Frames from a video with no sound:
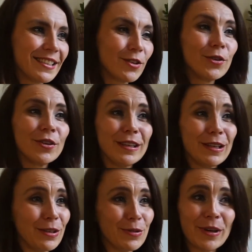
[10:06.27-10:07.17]
not
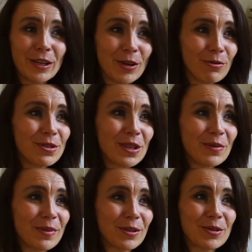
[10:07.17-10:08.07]
only when coaching,
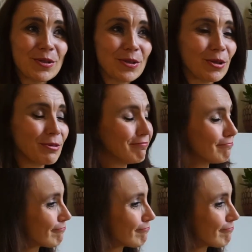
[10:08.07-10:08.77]
but also